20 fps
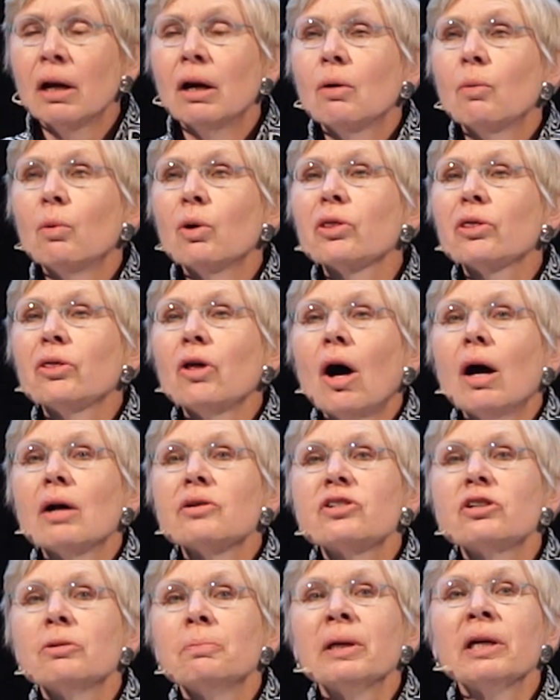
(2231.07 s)
were thought
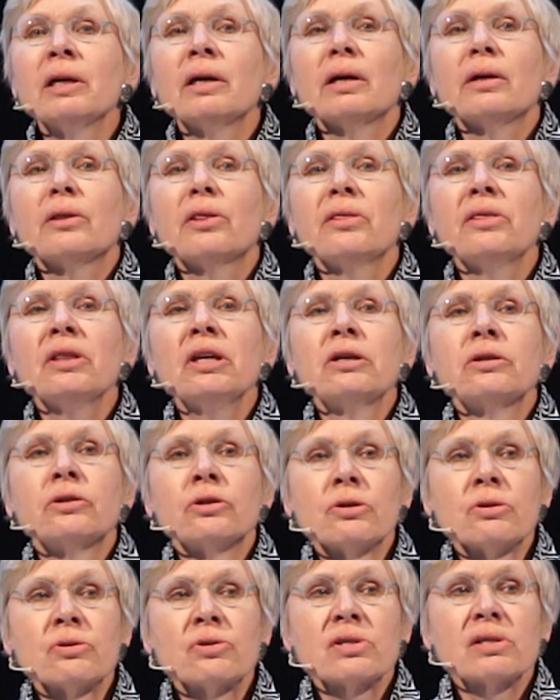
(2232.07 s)
to be
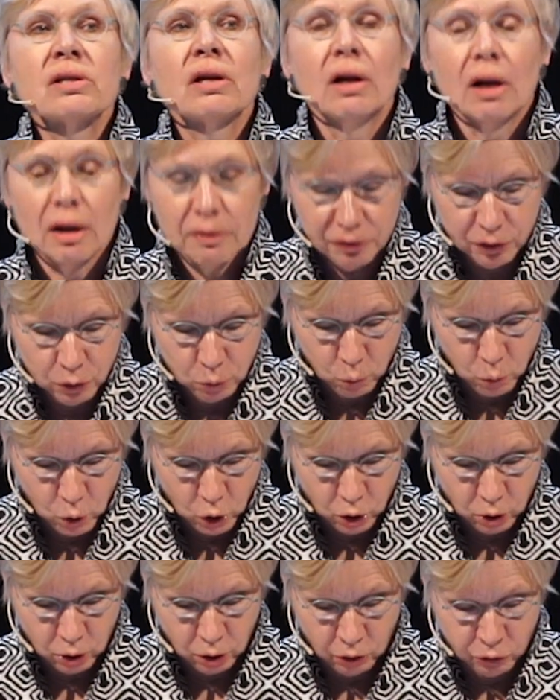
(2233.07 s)
theaters of the
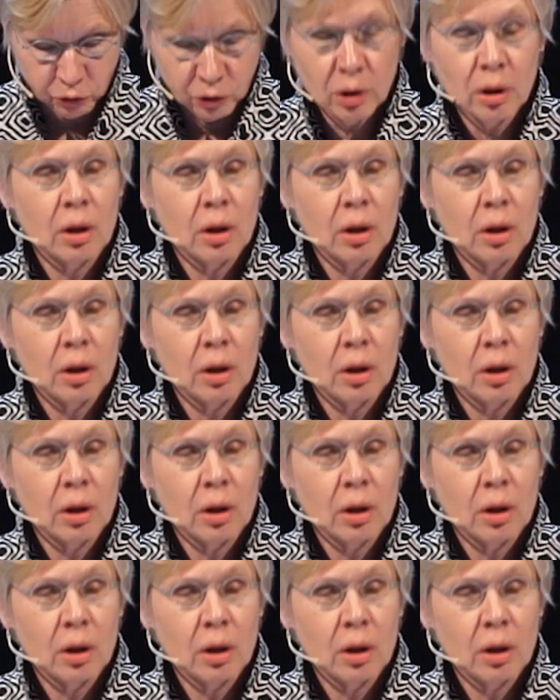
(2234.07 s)
world,